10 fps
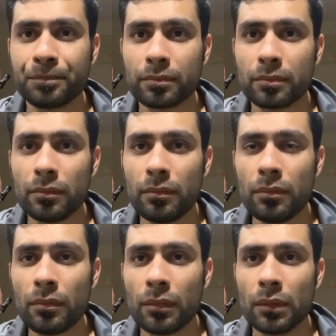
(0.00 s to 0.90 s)

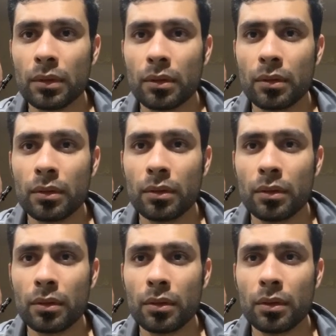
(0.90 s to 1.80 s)

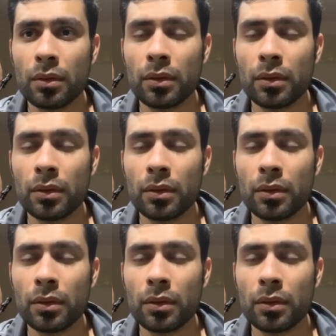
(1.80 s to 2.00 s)
Nobody speaks.